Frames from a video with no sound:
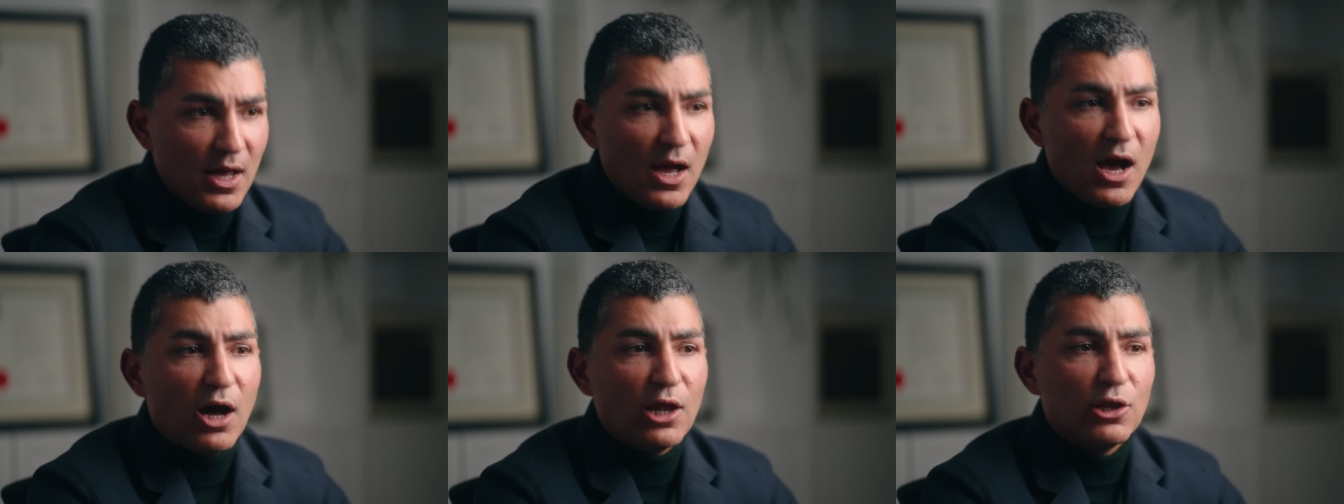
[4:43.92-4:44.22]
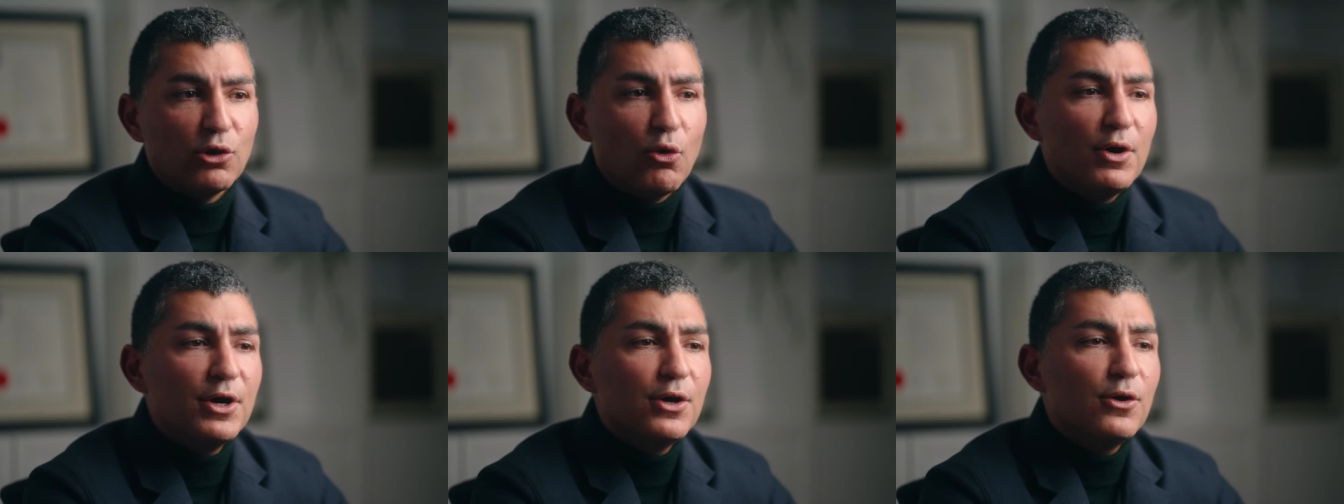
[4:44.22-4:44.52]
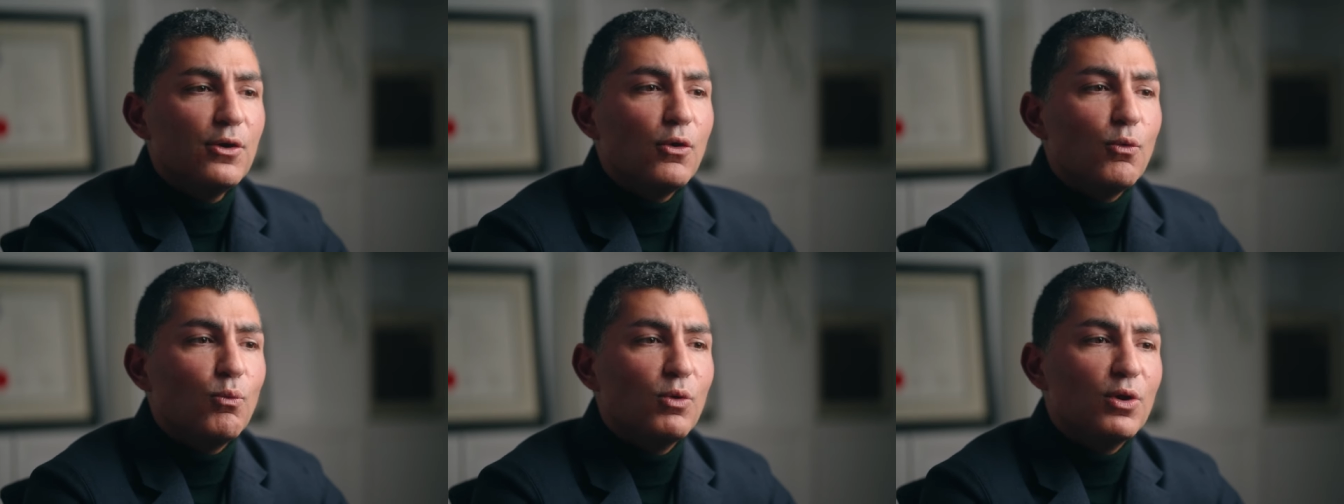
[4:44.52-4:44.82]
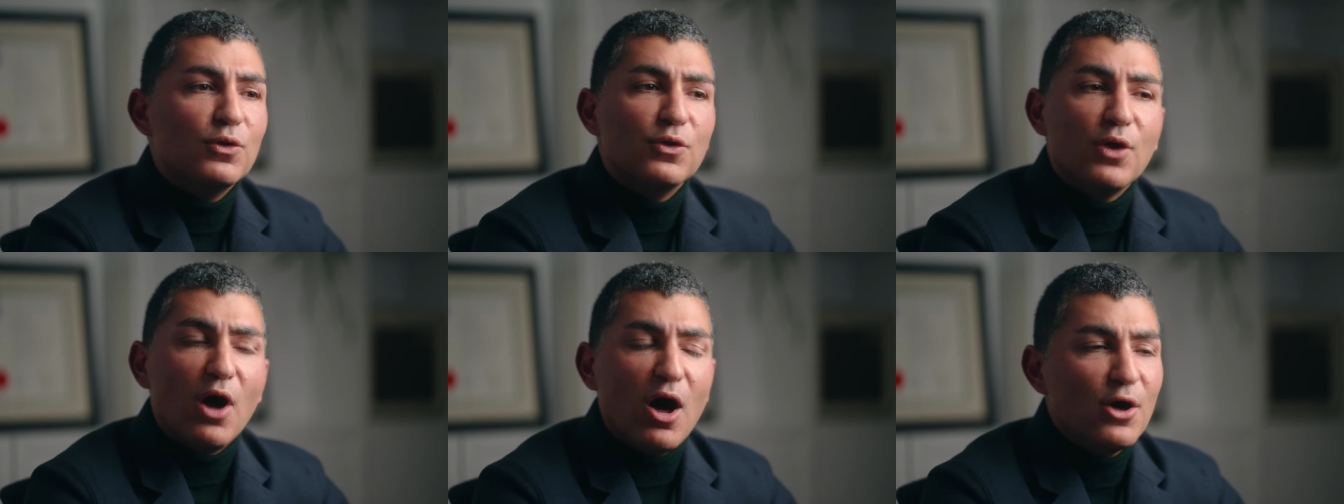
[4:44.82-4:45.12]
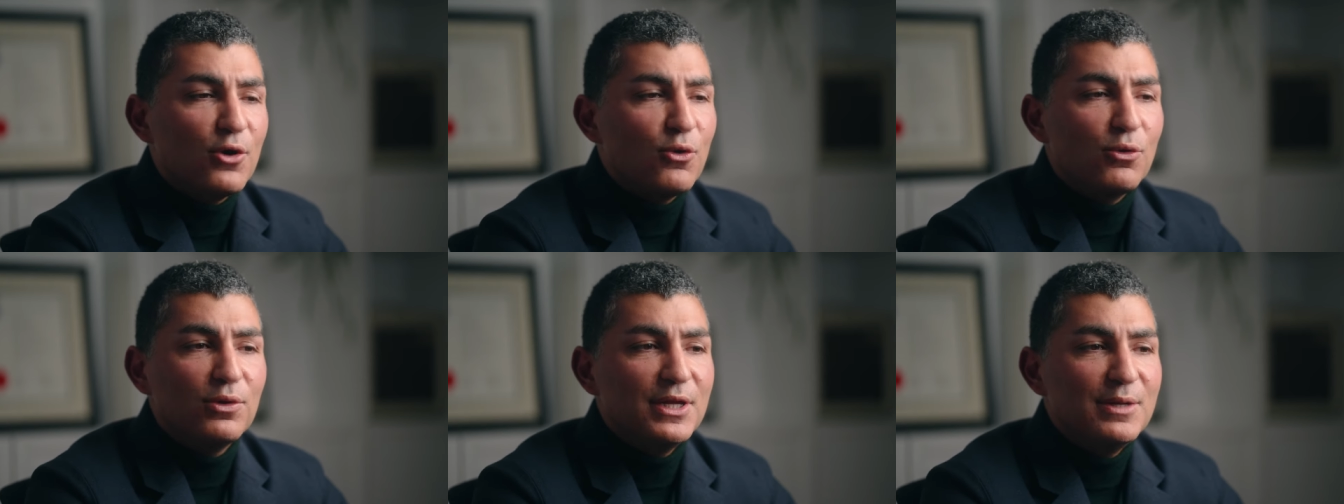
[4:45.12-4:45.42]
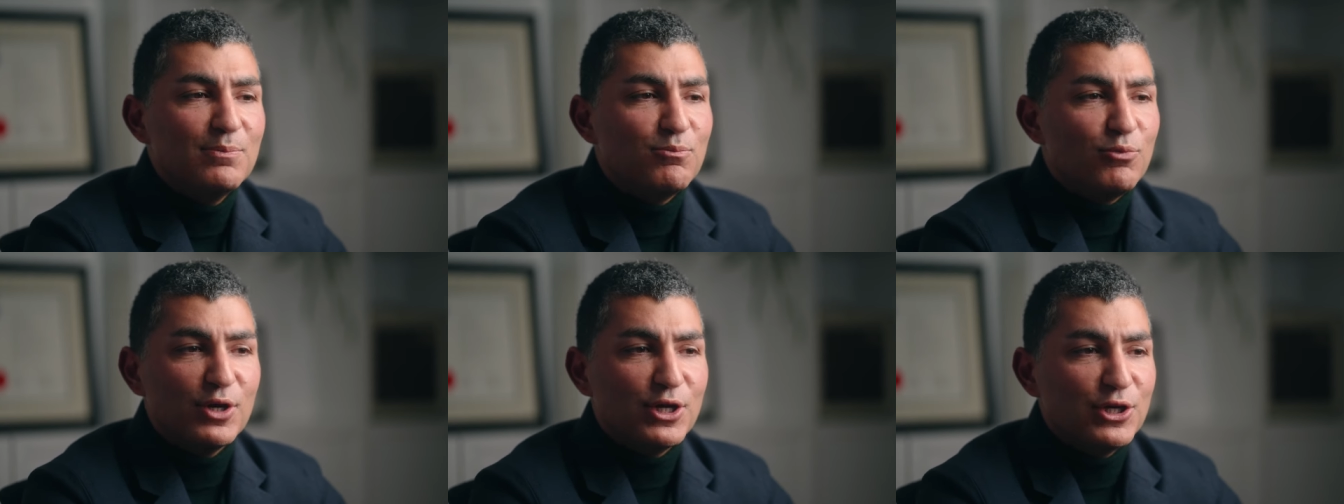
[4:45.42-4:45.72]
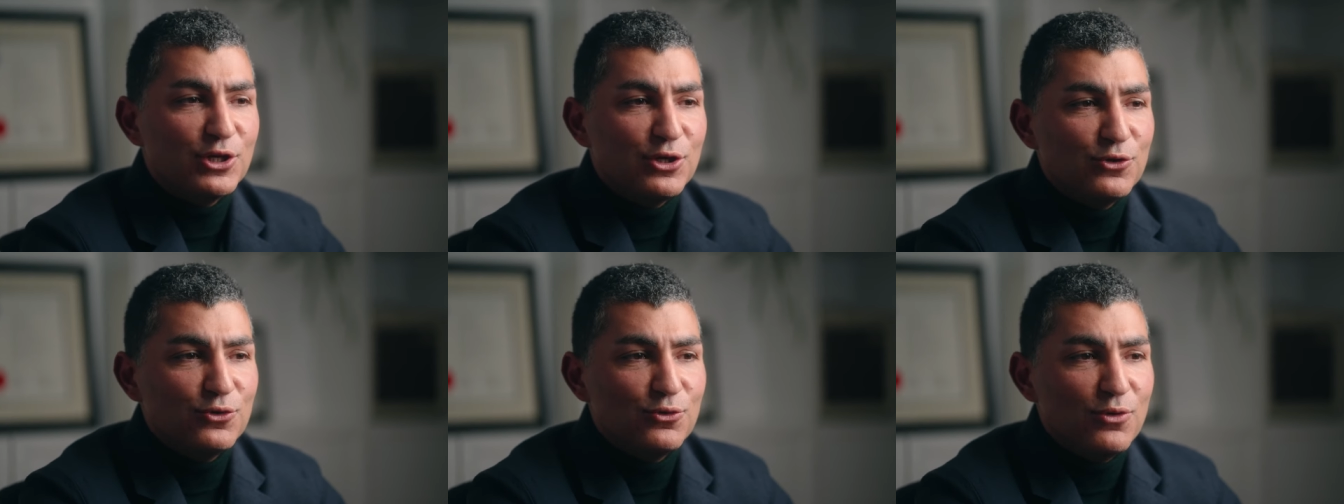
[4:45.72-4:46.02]
A lawyer will not only bring
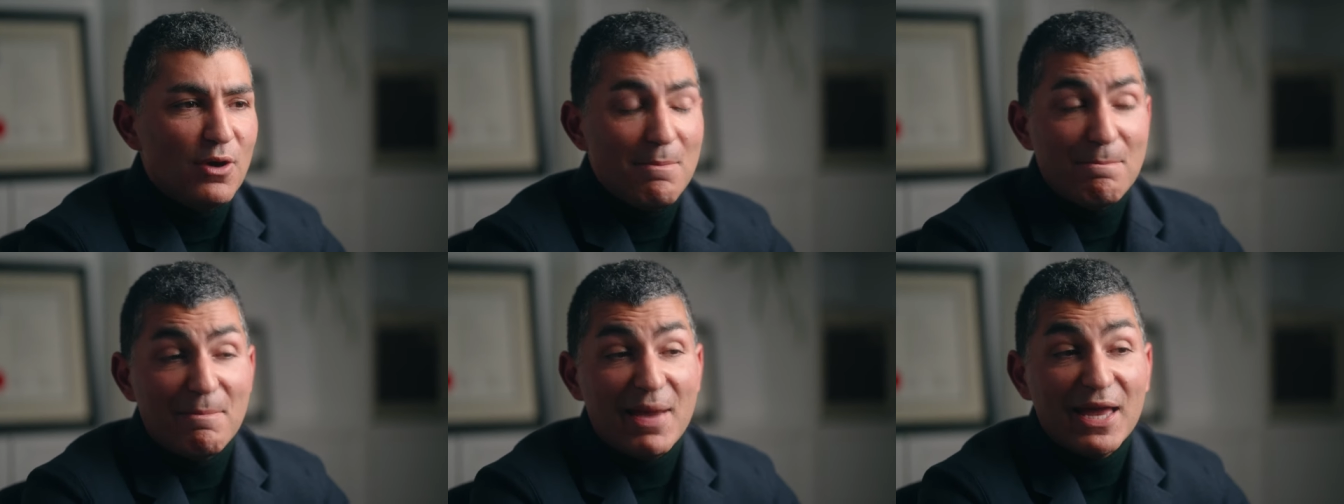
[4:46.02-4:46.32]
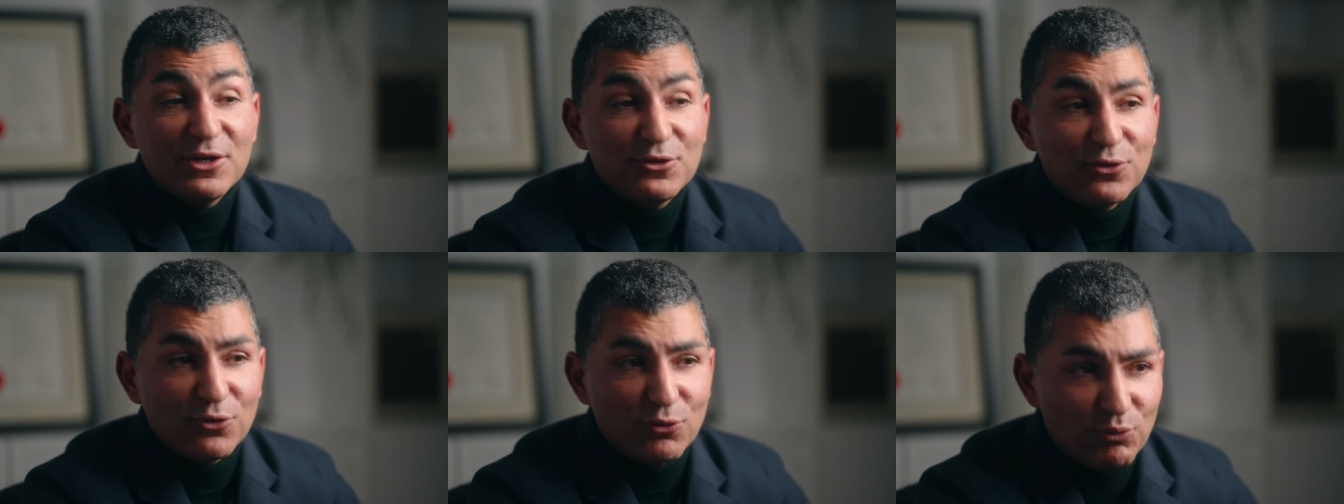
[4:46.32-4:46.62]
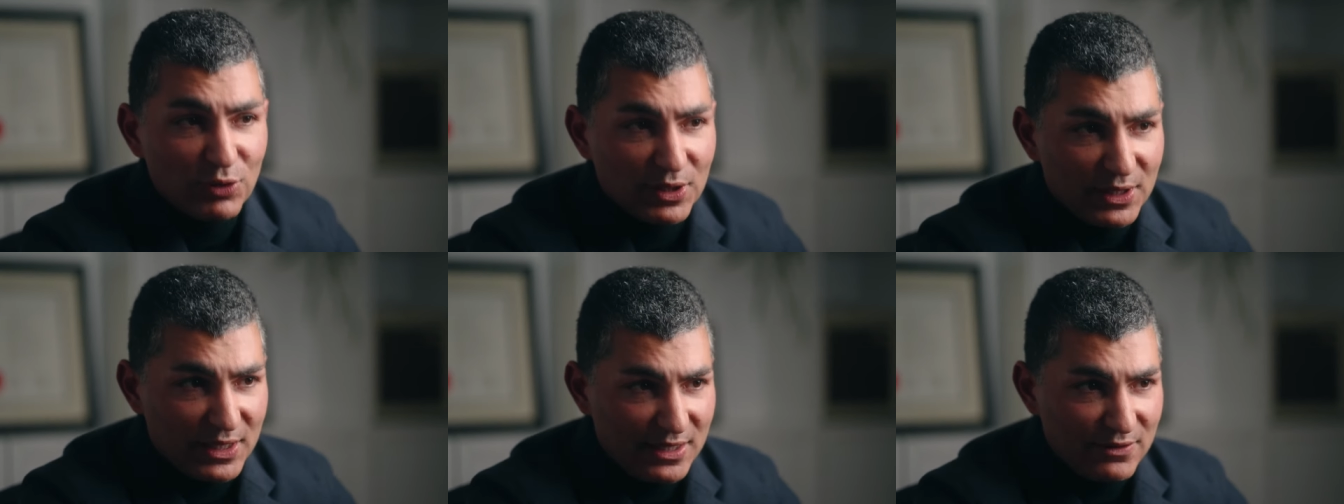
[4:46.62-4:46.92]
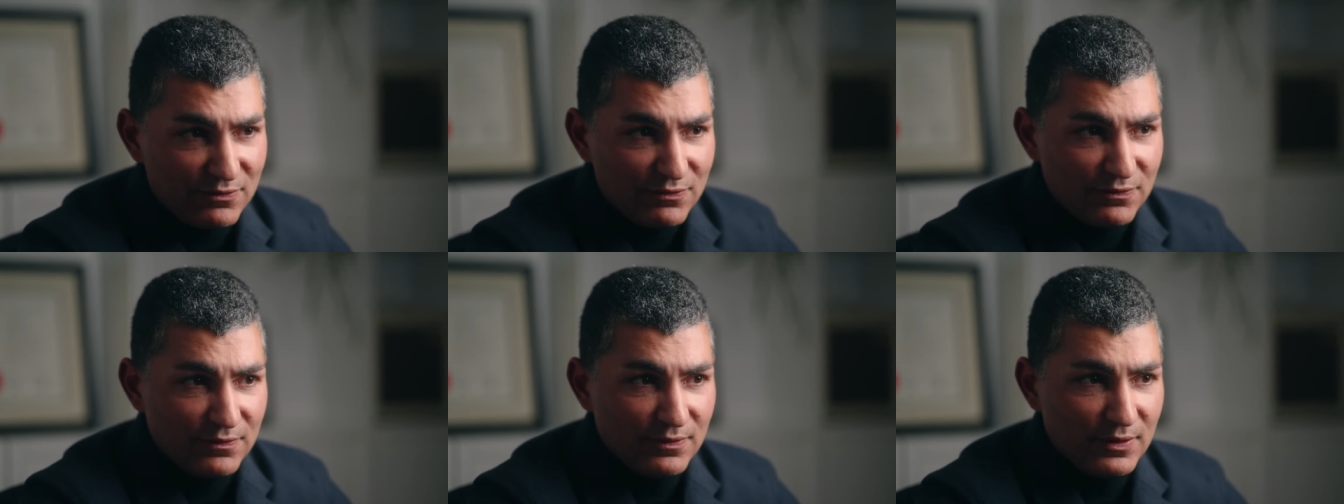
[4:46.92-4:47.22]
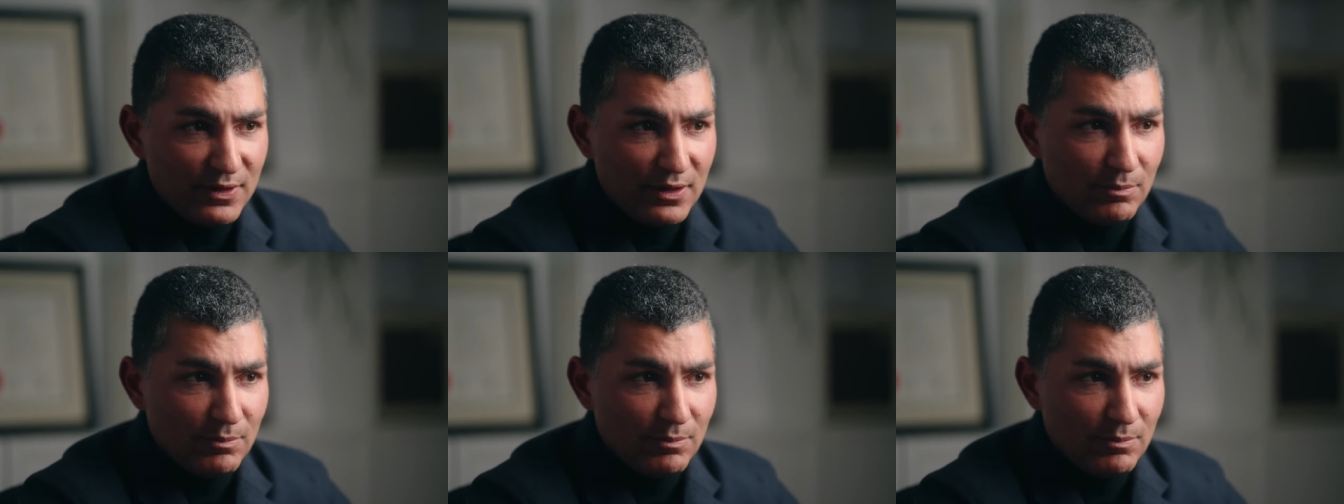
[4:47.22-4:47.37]
you mental relief,